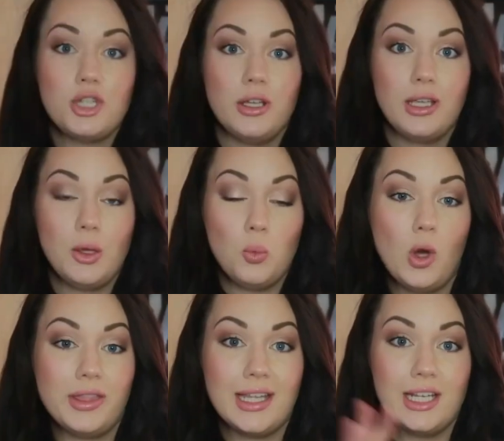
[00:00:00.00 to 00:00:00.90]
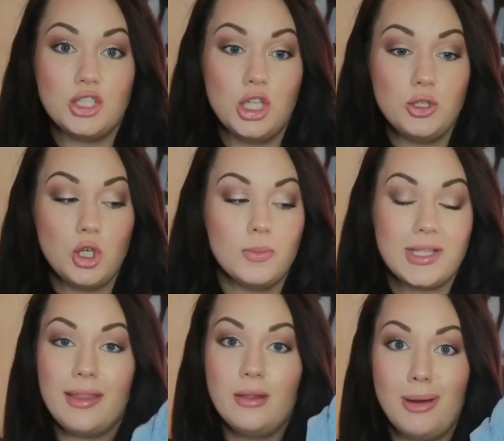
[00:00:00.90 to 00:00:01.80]
you what the two tops
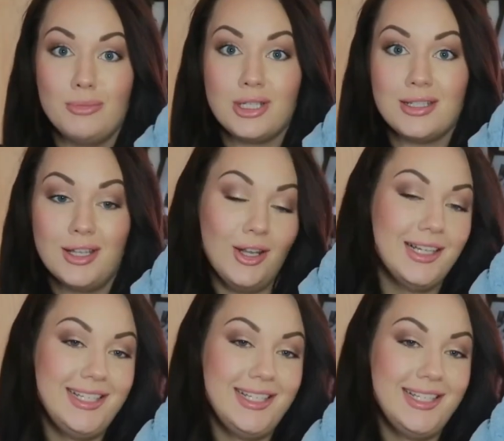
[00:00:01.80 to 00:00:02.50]
and the mum jeans look like